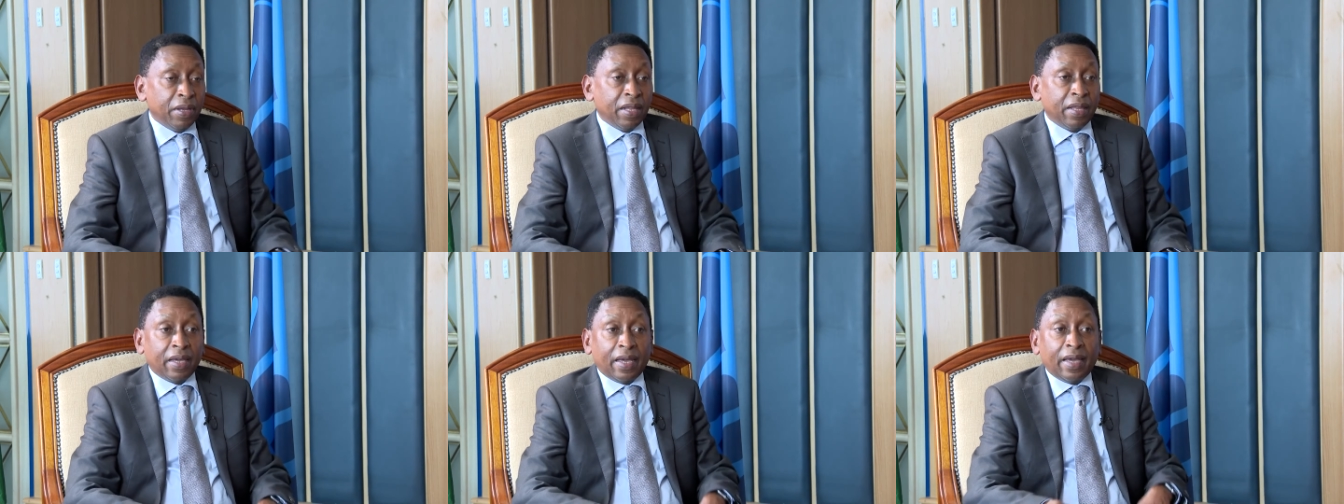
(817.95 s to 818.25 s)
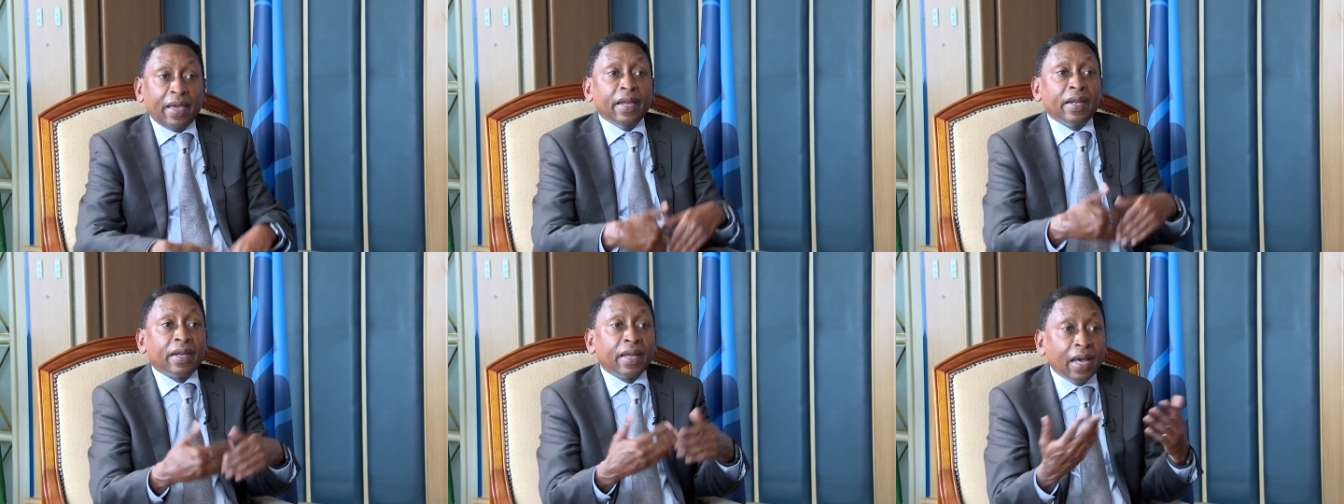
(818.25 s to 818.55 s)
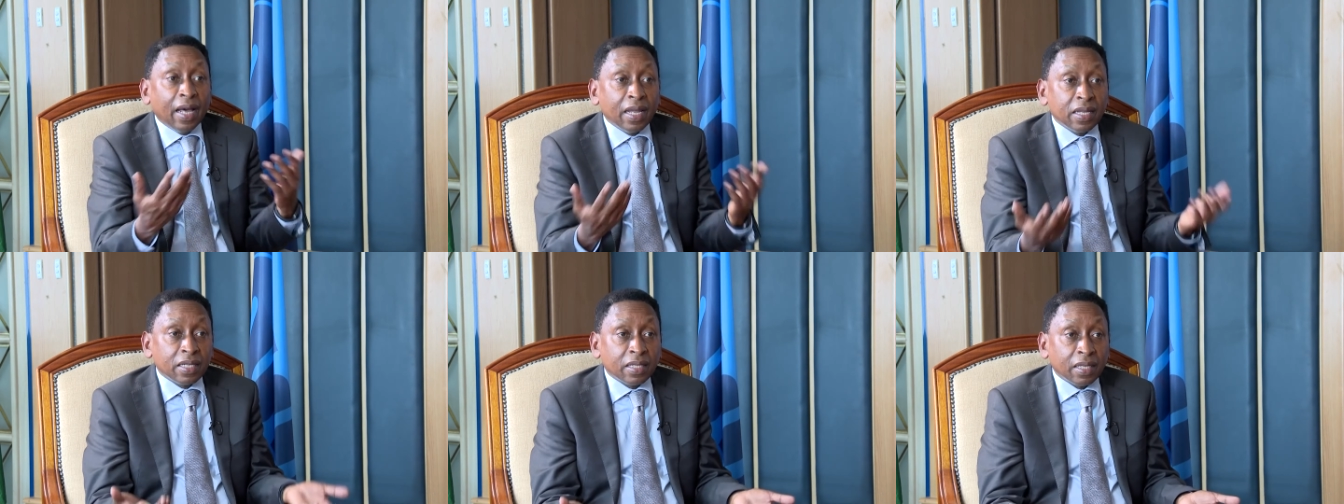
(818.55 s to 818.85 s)
When they get
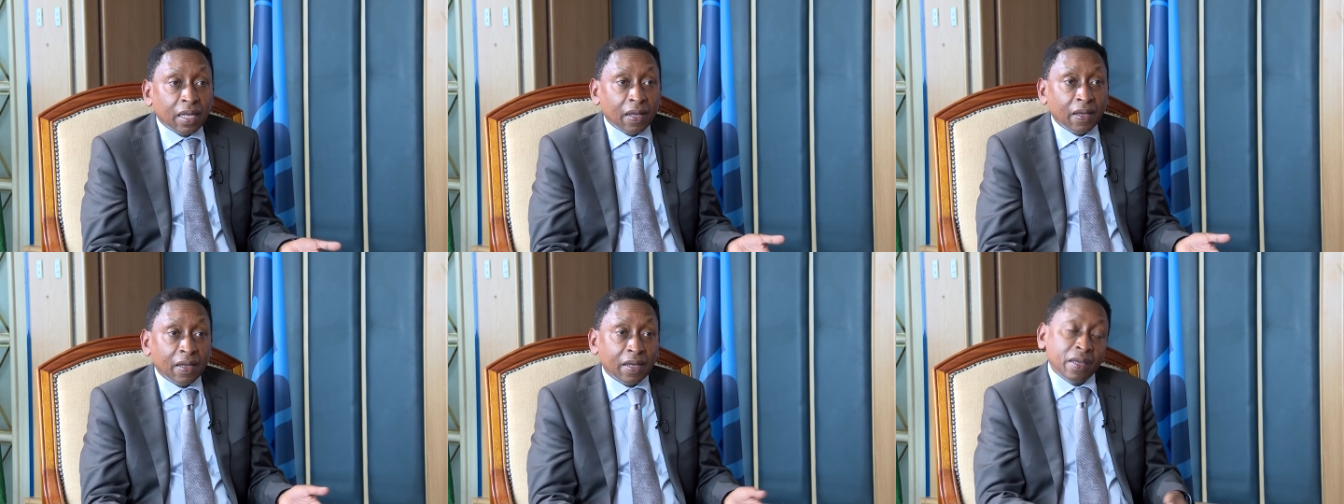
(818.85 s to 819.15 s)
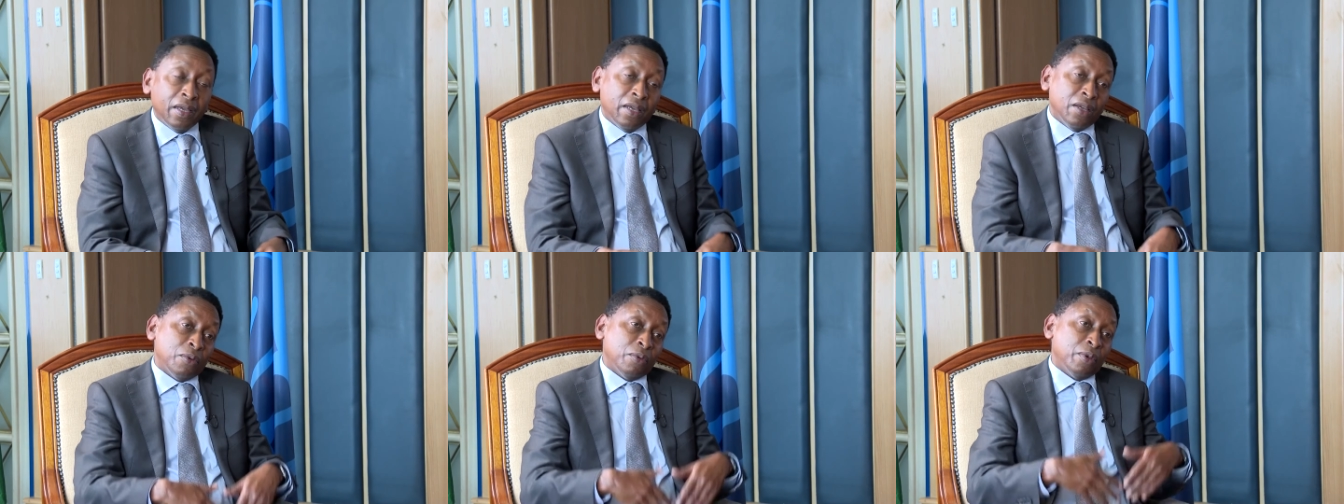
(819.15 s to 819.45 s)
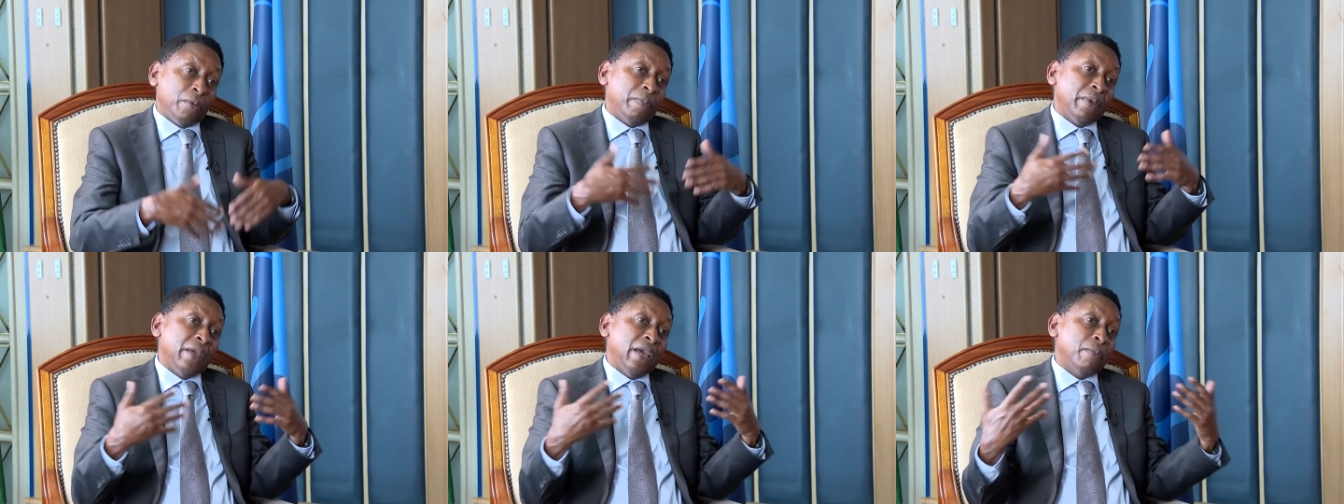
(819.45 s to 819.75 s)
cancer,
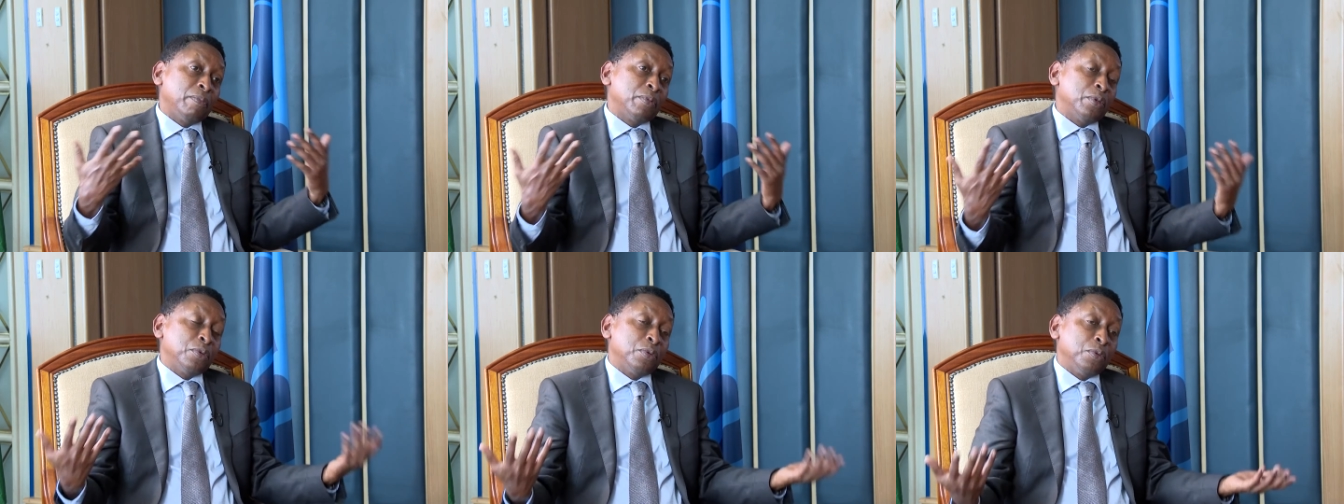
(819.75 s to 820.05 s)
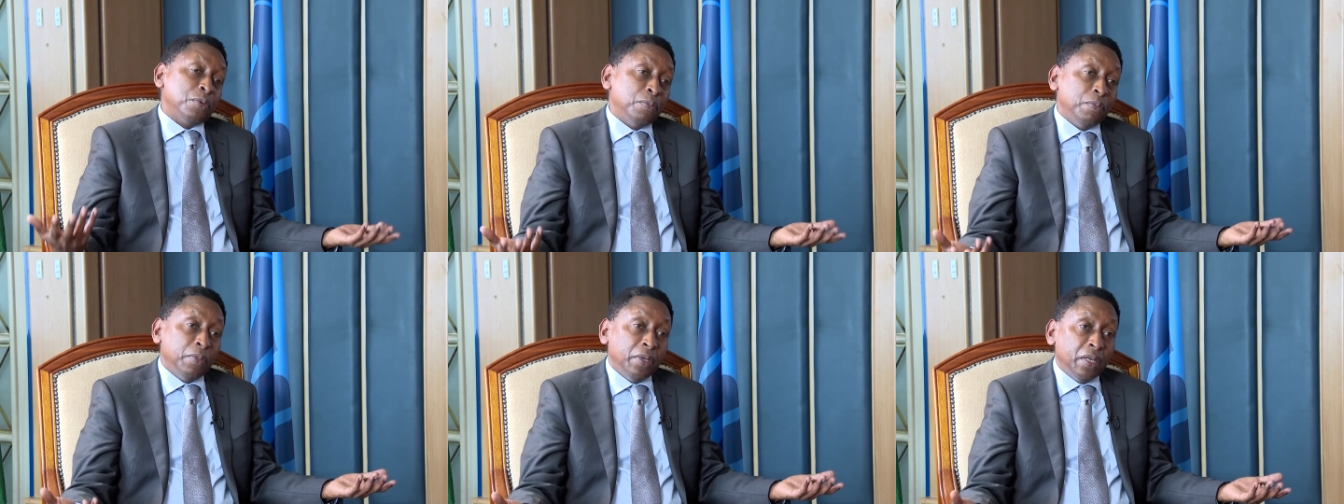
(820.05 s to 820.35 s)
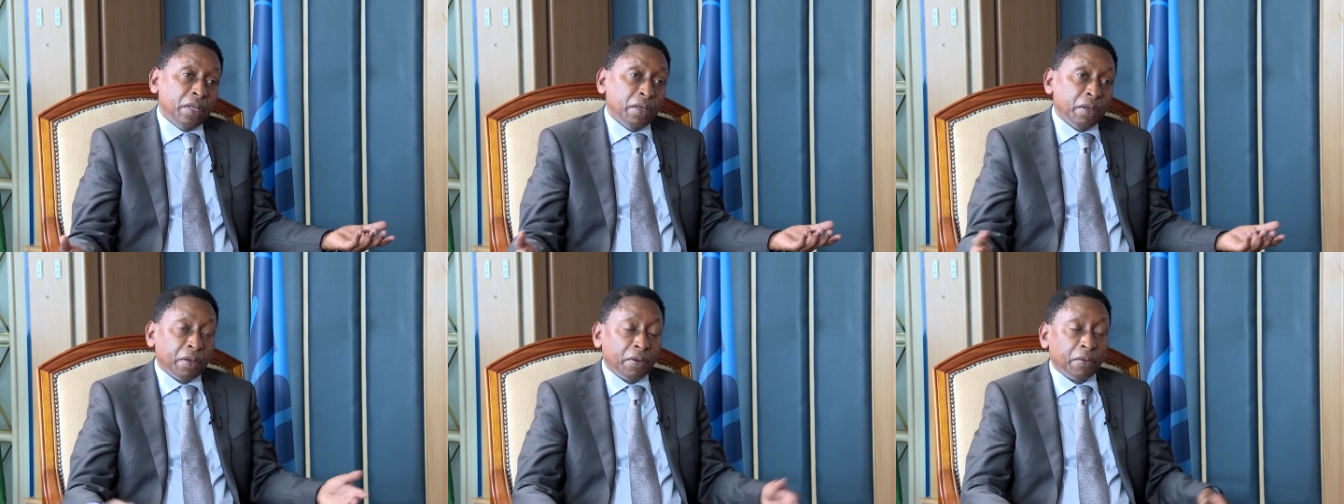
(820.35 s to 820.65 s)
we pay up to 2
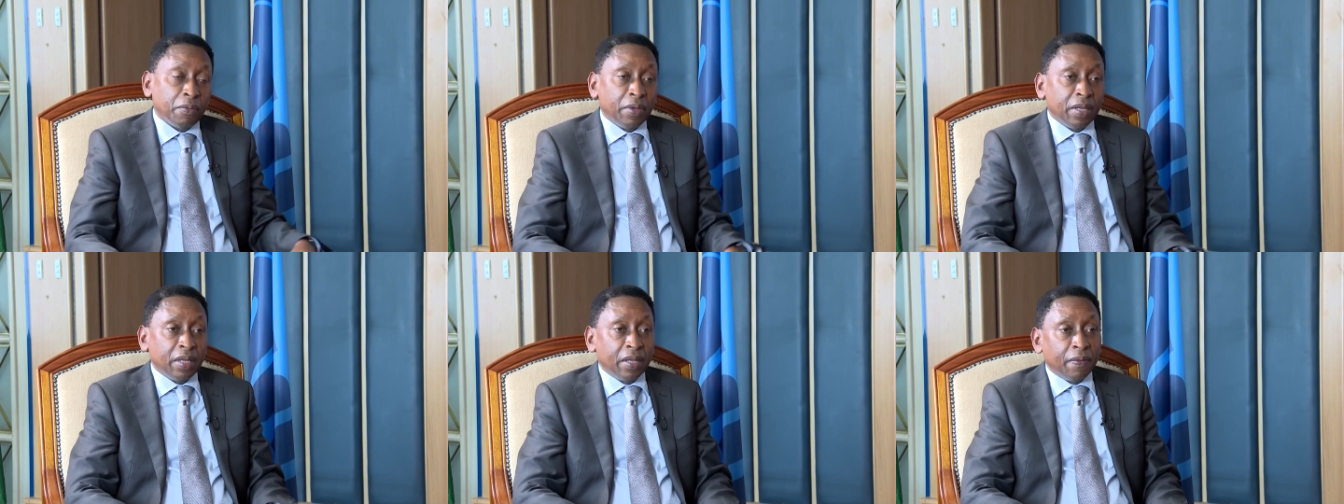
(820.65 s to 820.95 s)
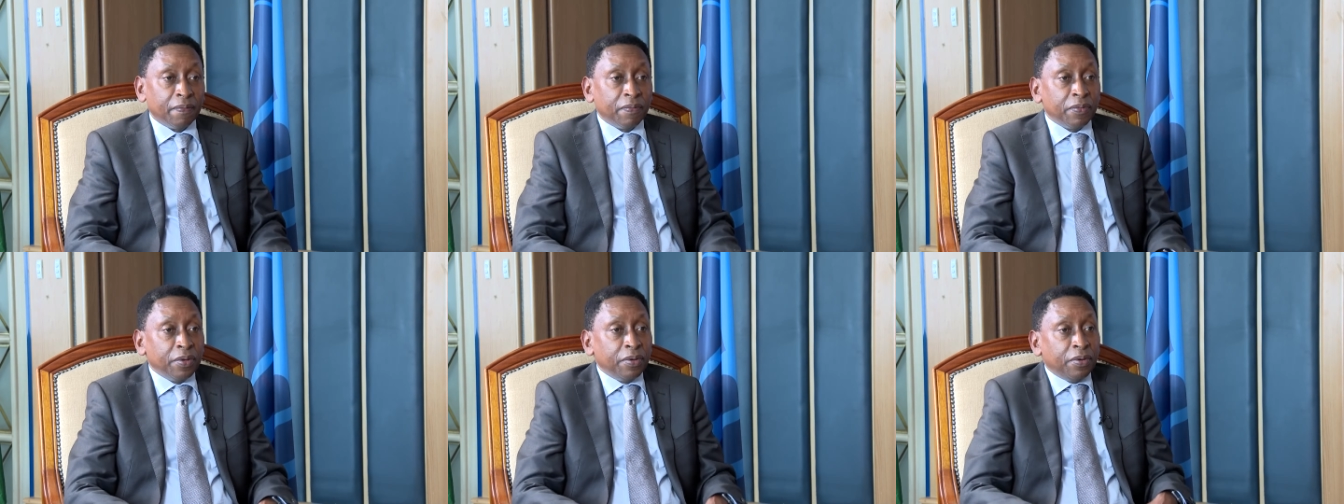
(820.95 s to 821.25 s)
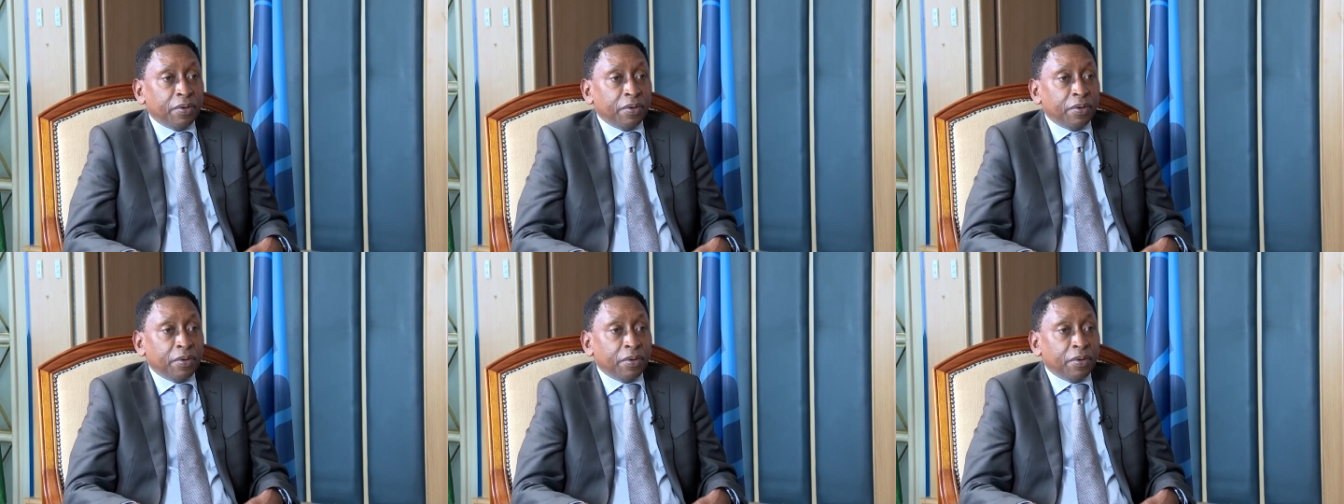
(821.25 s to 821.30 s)
million. When they,